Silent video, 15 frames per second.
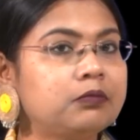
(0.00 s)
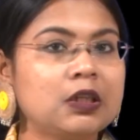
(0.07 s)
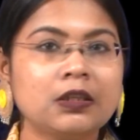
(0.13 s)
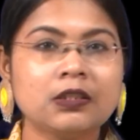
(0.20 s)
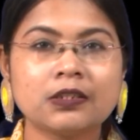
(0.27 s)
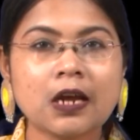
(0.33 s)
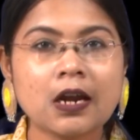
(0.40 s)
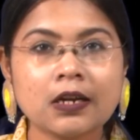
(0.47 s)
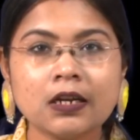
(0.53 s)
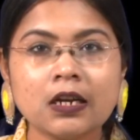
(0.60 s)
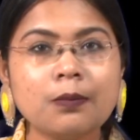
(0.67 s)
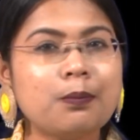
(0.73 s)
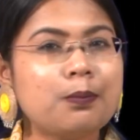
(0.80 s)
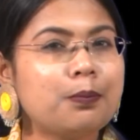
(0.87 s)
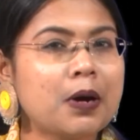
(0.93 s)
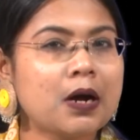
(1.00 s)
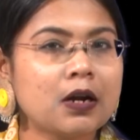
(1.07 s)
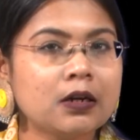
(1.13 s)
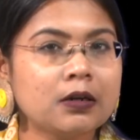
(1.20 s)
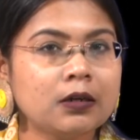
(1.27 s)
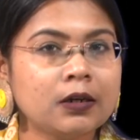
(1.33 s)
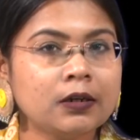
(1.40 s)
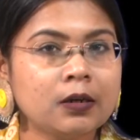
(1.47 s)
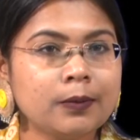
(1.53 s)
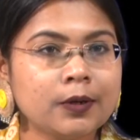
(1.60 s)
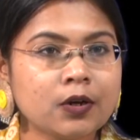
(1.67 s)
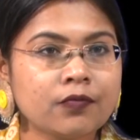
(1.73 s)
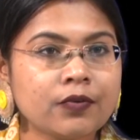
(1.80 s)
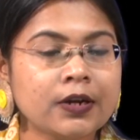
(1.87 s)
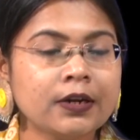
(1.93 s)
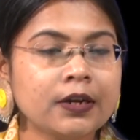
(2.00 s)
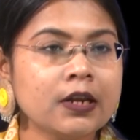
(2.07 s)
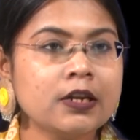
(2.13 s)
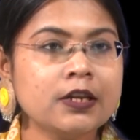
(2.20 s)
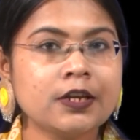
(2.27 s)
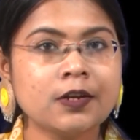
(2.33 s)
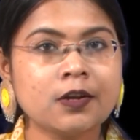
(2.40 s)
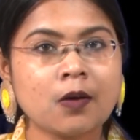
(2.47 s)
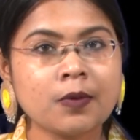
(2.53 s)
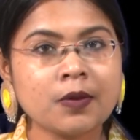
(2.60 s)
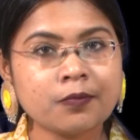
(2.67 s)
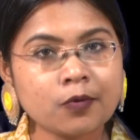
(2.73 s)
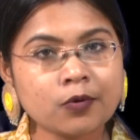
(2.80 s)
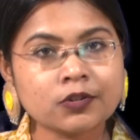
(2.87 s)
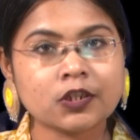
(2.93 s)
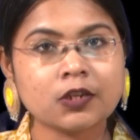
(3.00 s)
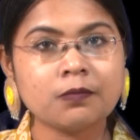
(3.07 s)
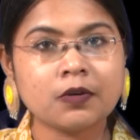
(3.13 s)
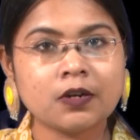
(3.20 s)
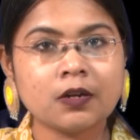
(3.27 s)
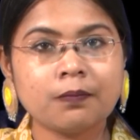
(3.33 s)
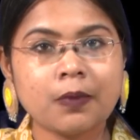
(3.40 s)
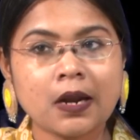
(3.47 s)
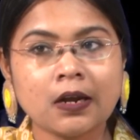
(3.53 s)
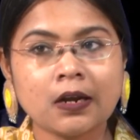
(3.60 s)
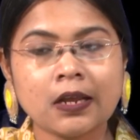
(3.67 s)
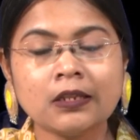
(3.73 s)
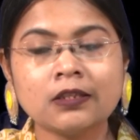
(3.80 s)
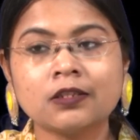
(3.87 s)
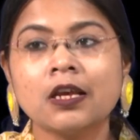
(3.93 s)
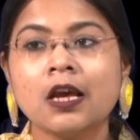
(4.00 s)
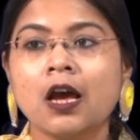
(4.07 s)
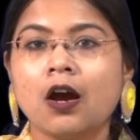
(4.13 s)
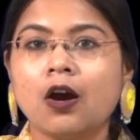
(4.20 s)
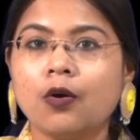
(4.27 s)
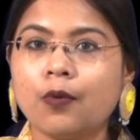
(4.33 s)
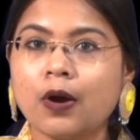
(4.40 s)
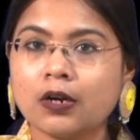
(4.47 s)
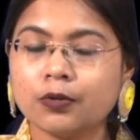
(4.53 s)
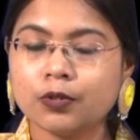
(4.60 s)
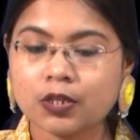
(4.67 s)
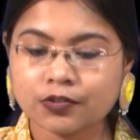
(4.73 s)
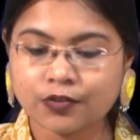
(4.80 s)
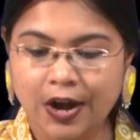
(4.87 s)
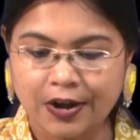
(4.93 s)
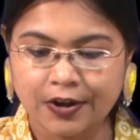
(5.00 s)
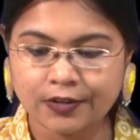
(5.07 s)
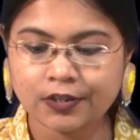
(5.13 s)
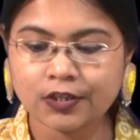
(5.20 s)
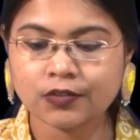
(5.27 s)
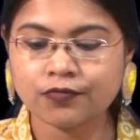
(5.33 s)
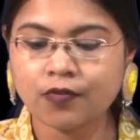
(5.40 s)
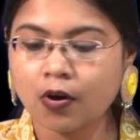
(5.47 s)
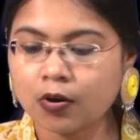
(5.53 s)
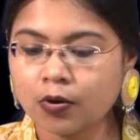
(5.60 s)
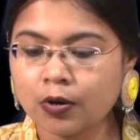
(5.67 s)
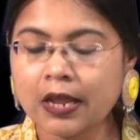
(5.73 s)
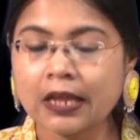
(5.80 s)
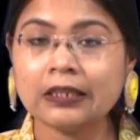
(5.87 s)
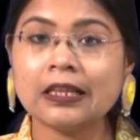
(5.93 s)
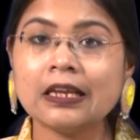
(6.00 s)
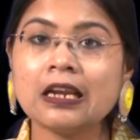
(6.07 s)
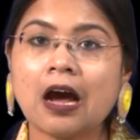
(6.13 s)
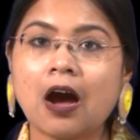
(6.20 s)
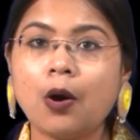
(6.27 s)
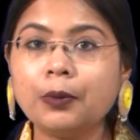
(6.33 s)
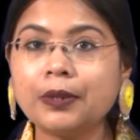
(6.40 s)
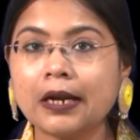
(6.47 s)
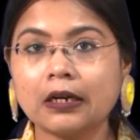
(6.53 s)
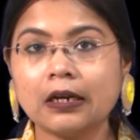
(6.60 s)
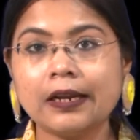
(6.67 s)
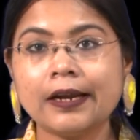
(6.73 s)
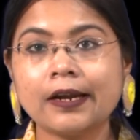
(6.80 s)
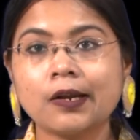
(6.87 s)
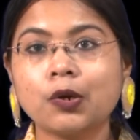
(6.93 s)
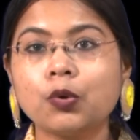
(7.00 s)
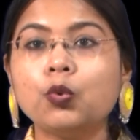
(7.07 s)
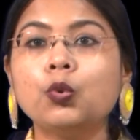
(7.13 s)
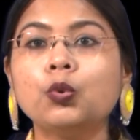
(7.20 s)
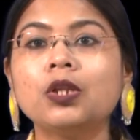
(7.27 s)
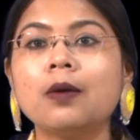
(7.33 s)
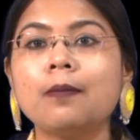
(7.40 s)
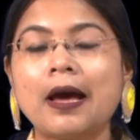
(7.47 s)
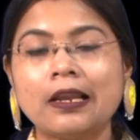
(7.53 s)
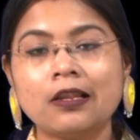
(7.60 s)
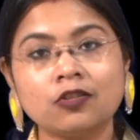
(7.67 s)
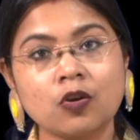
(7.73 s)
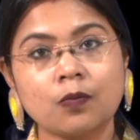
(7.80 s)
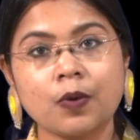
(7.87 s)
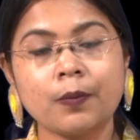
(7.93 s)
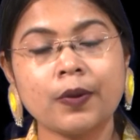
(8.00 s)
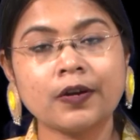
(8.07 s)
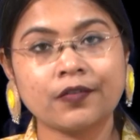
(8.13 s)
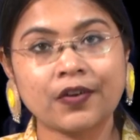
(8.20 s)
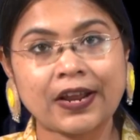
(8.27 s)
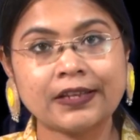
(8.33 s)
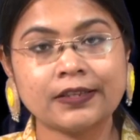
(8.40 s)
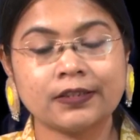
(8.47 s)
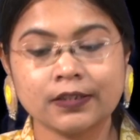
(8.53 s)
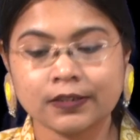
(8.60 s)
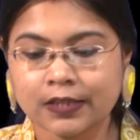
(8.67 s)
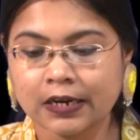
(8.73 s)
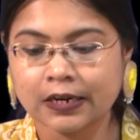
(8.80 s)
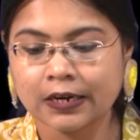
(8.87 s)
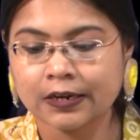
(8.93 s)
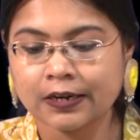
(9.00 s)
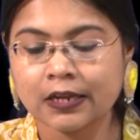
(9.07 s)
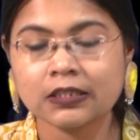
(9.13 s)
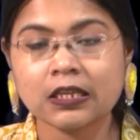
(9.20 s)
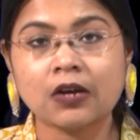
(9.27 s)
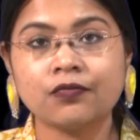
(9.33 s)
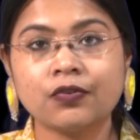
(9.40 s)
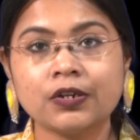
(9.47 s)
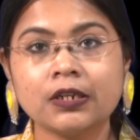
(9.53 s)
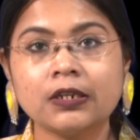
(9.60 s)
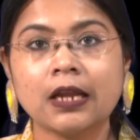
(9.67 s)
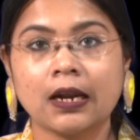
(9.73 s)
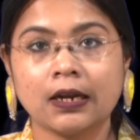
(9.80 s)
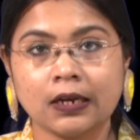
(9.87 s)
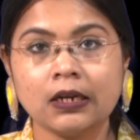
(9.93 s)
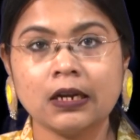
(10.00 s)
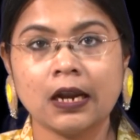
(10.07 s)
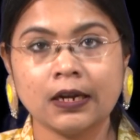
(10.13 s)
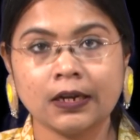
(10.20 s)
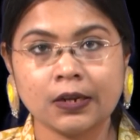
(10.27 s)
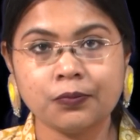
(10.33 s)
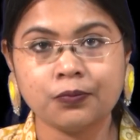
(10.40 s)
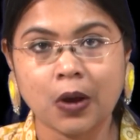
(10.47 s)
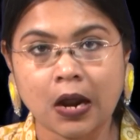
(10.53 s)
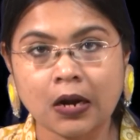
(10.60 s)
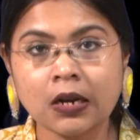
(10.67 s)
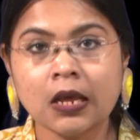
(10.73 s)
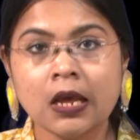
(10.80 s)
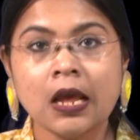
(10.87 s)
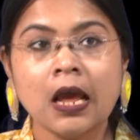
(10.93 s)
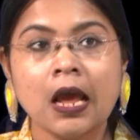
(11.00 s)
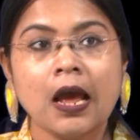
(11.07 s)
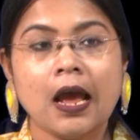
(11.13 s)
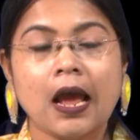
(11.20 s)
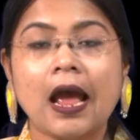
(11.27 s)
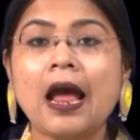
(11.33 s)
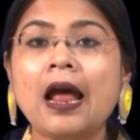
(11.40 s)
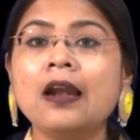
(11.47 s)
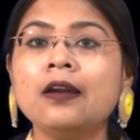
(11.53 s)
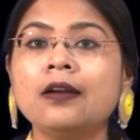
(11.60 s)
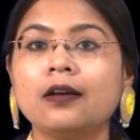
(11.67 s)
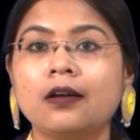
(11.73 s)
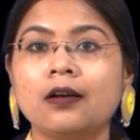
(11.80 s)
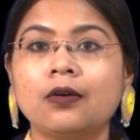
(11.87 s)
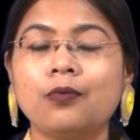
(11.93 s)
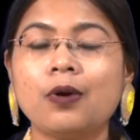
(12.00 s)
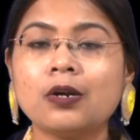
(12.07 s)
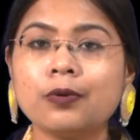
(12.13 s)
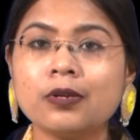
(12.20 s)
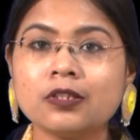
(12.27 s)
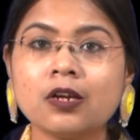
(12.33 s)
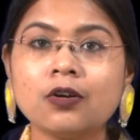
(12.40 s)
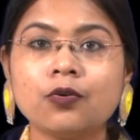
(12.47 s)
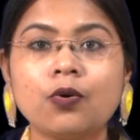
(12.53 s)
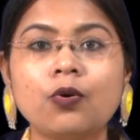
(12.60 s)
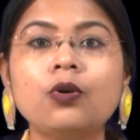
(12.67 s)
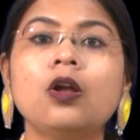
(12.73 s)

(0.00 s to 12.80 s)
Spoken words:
studied a little bit of Indian economy post independence, what are the strategies followed, and then how that led to the balance of payment crisis that India suffered in 1991. And what was the role